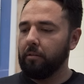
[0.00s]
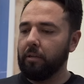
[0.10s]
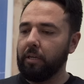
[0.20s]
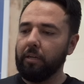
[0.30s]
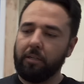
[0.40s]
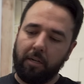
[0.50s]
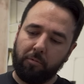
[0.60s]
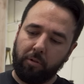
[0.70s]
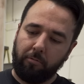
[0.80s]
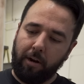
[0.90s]
The kit
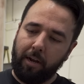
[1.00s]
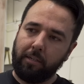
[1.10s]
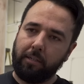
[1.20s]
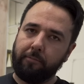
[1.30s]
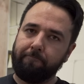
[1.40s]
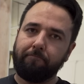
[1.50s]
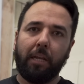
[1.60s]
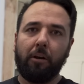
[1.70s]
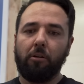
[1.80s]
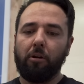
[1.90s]
comes with the rack
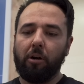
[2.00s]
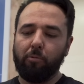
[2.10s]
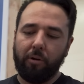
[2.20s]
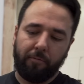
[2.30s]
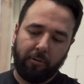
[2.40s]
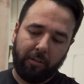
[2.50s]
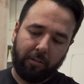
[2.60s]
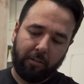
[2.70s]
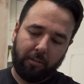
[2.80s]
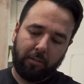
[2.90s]
and all the hardware for
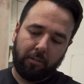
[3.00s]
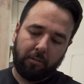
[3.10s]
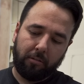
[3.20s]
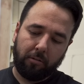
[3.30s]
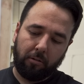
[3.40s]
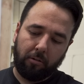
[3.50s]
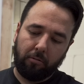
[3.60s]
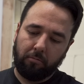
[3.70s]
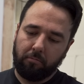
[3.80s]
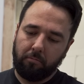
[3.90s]
it.
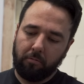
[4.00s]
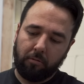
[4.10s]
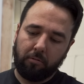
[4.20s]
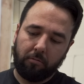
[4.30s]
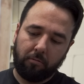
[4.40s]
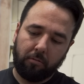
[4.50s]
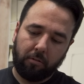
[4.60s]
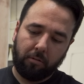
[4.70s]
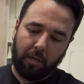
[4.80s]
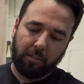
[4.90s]
So
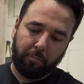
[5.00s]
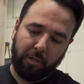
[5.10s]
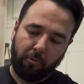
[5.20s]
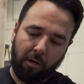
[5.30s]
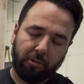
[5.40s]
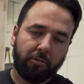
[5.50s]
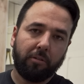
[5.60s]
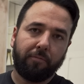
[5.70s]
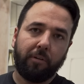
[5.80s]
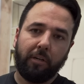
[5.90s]
it has a big washer
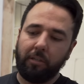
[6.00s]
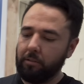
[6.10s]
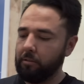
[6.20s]
in the front,